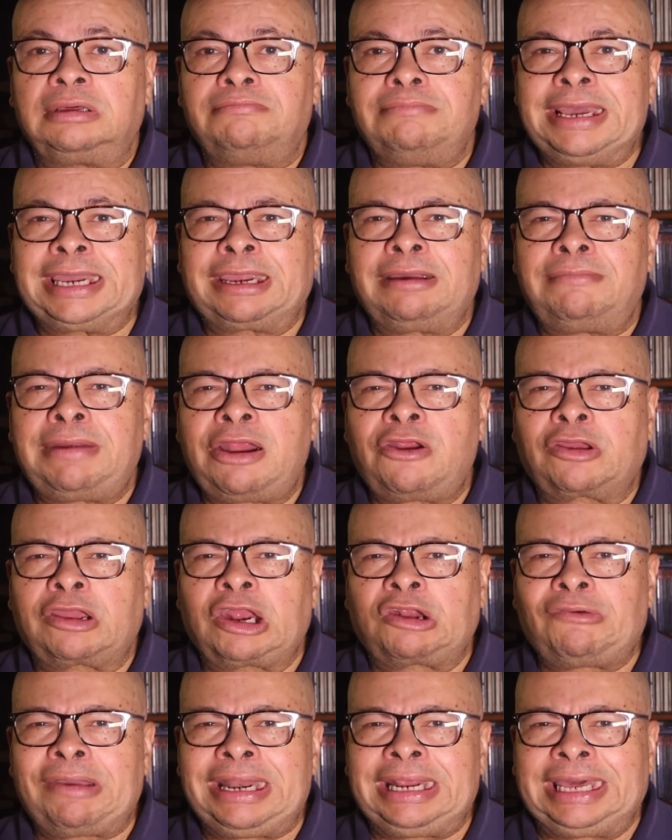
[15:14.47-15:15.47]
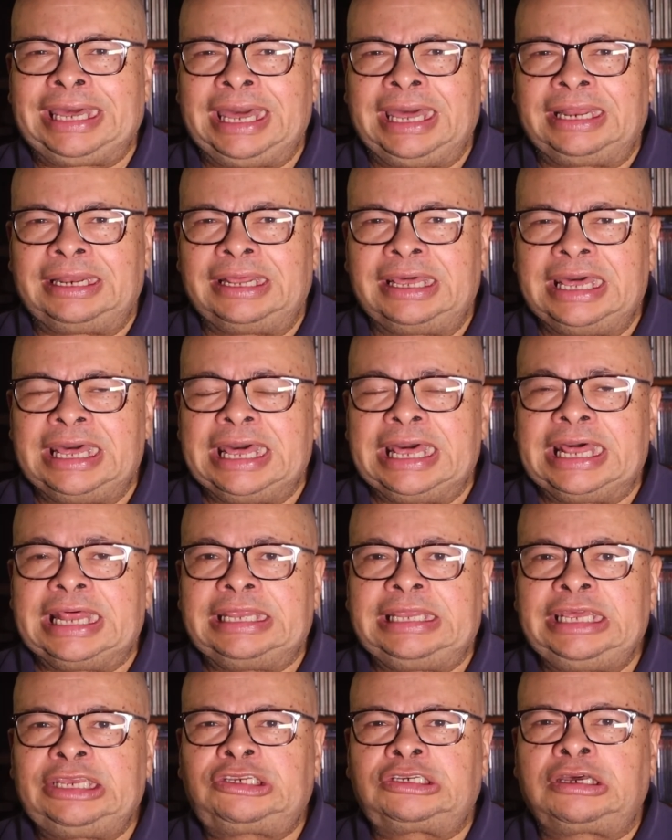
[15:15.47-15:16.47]
Make America great again.
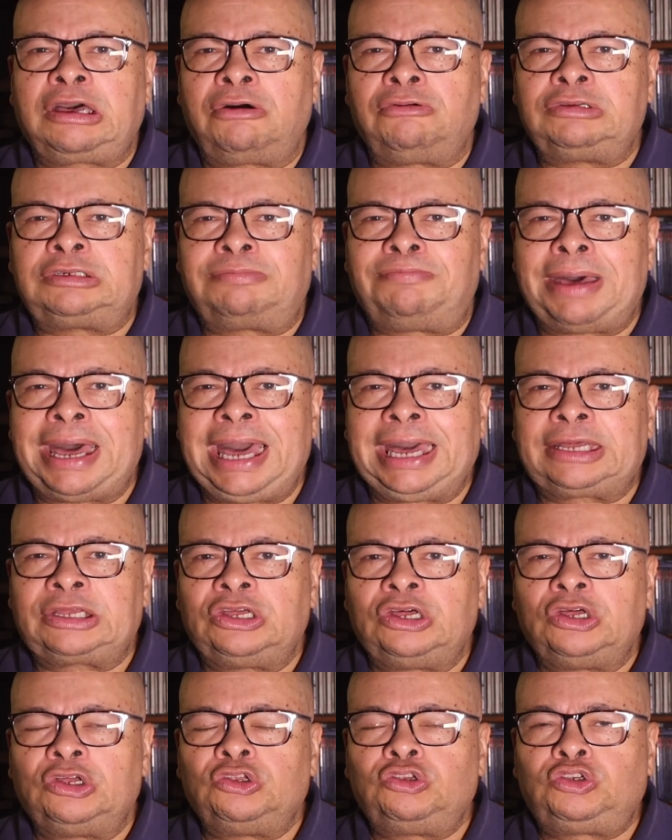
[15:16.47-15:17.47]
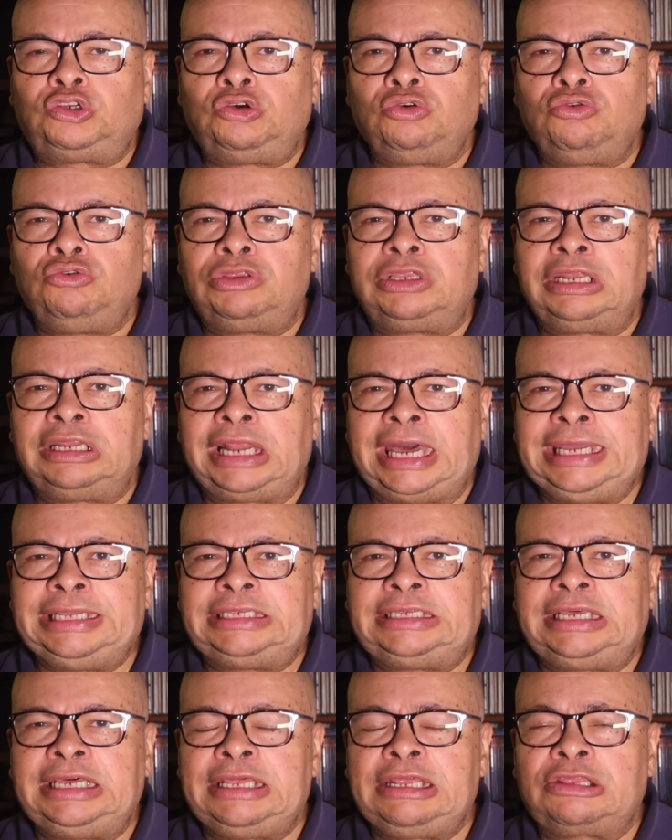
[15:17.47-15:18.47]
This goes back to the
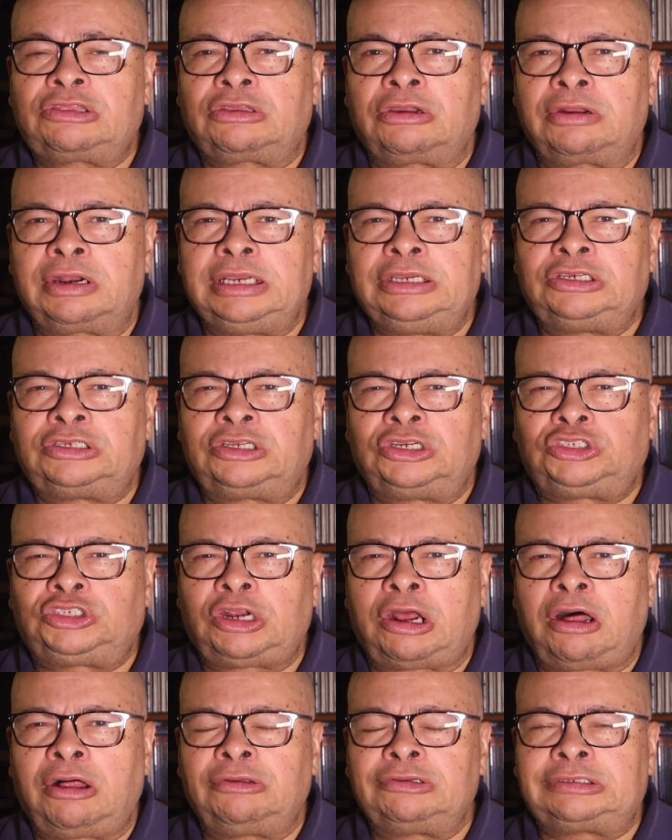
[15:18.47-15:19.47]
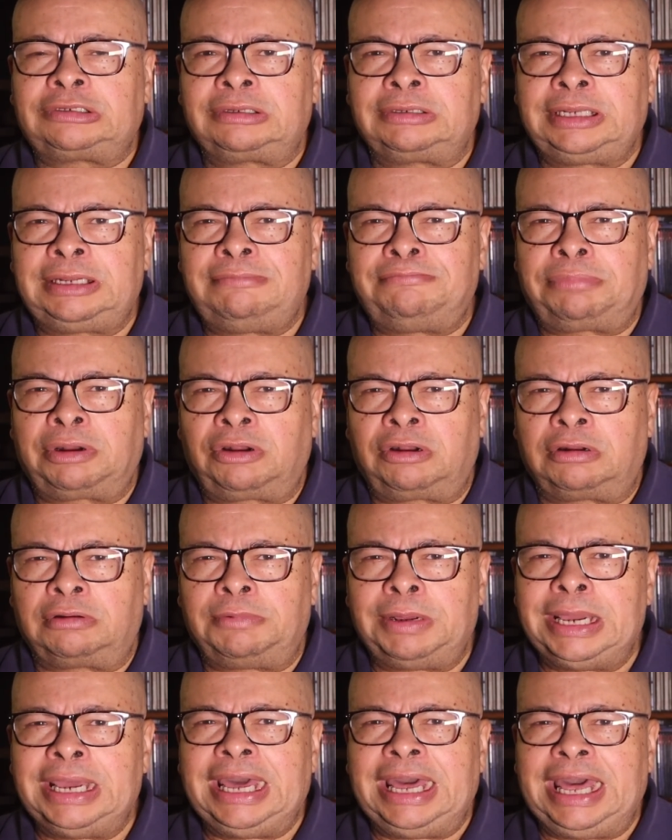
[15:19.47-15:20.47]
1930s to Charles Lindbergh
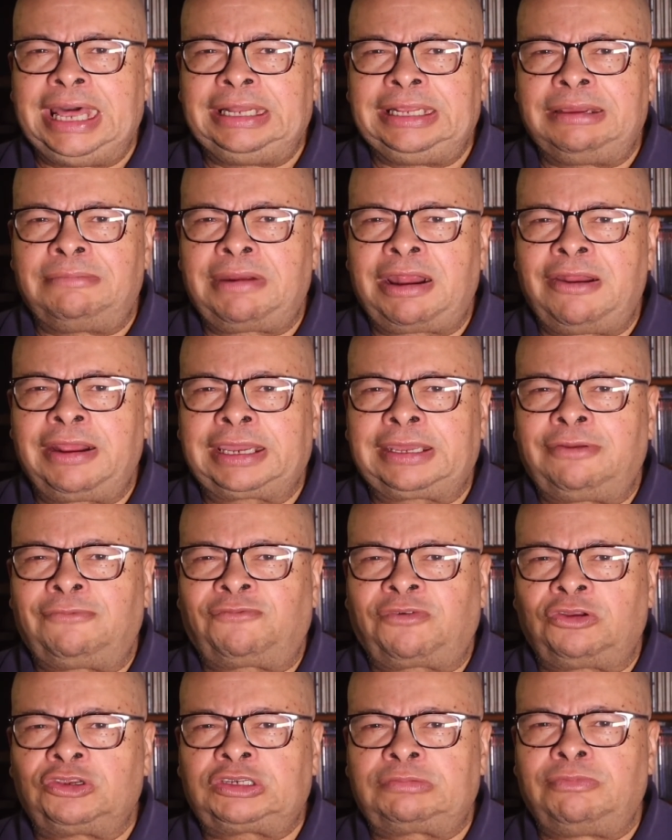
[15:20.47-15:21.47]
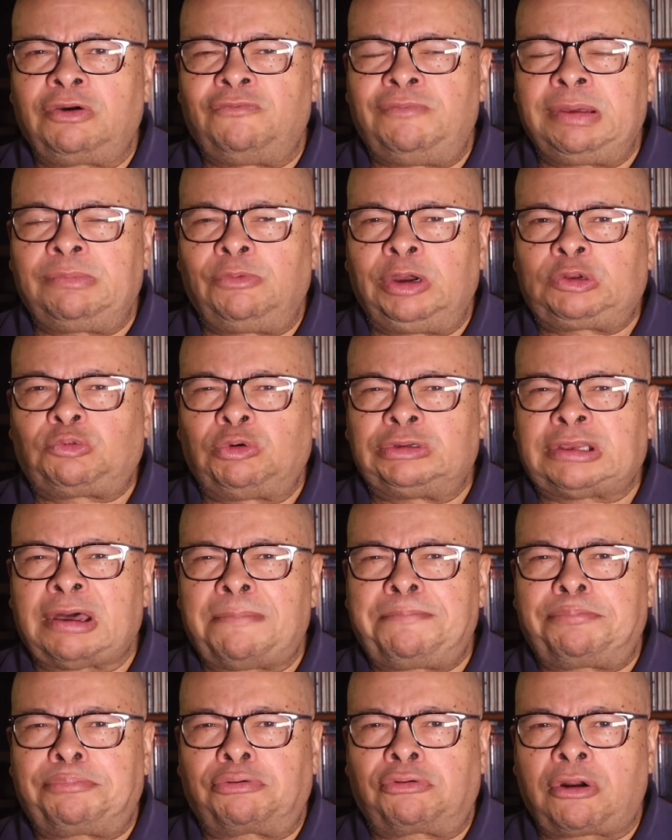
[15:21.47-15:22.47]
and the American First Movement, which was
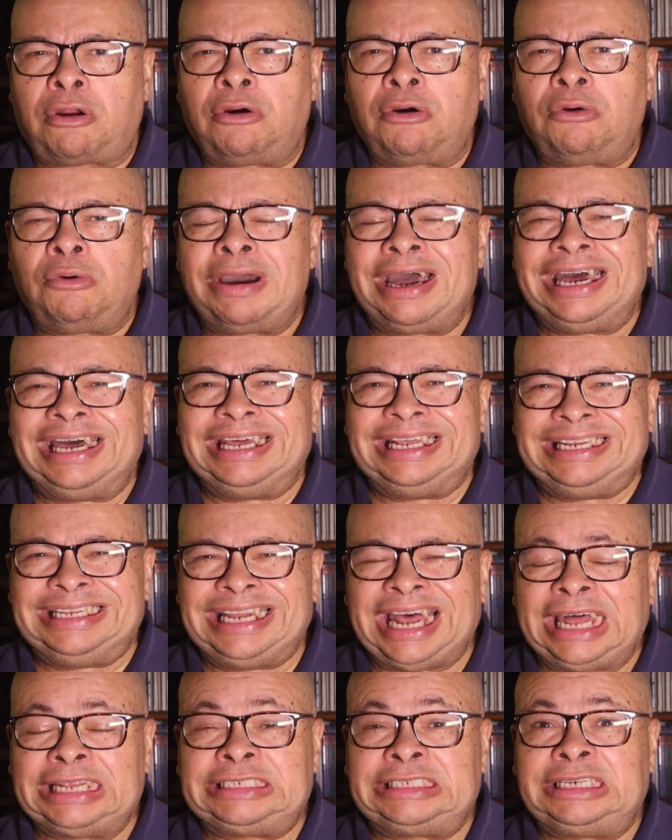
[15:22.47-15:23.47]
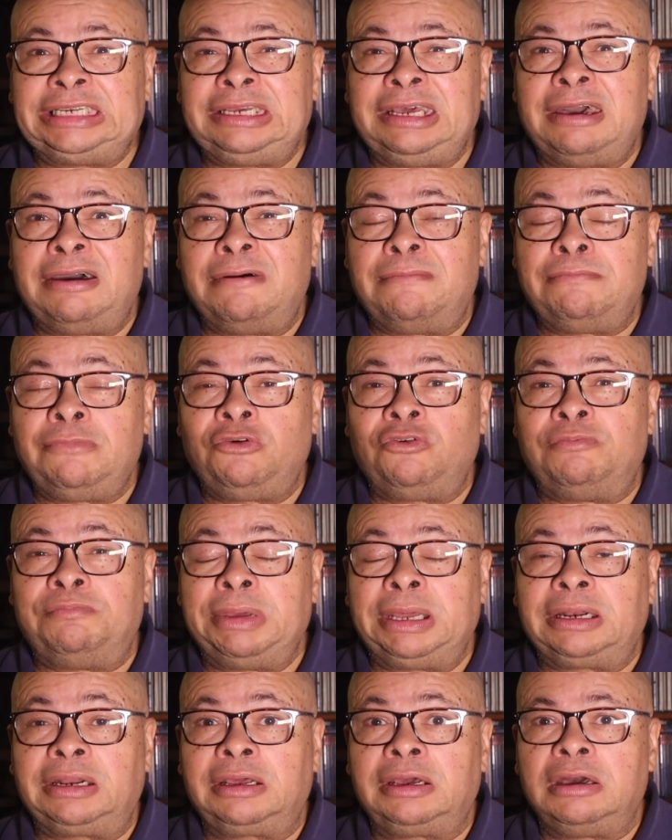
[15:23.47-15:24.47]
a pro-Nazi
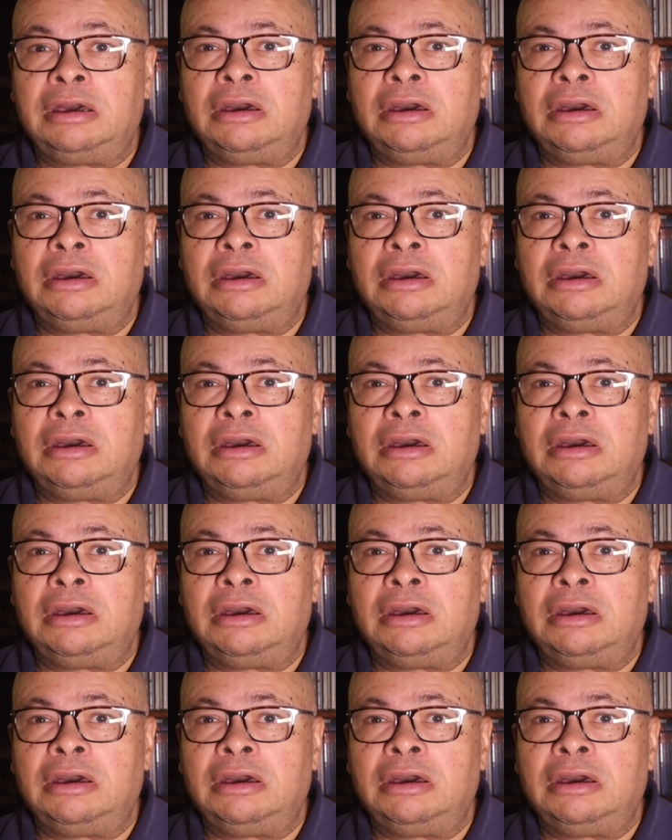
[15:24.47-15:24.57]
movement.